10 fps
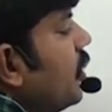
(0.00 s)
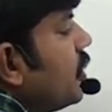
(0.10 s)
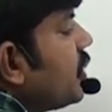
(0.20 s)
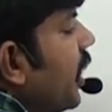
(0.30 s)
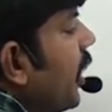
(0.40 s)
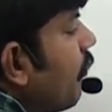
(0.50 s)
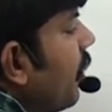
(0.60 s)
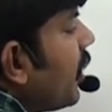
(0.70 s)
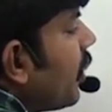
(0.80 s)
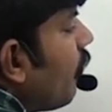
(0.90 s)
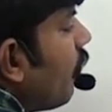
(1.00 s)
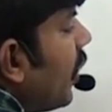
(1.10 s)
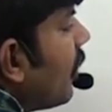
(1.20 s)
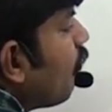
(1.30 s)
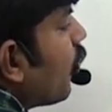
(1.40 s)
statement
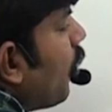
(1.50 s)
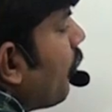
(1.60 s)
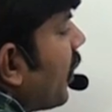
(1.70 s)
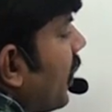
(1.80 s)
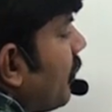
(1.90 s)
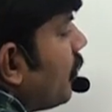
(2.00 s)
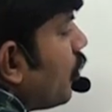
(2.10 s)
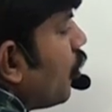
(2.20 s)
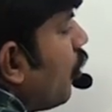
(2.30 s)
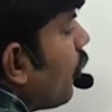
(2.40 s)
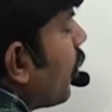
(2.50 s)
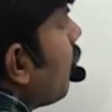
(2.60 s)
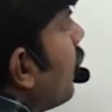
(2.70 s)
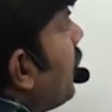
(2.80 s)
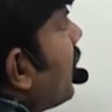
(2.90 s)
1 properly, no
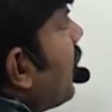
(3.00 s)
problem at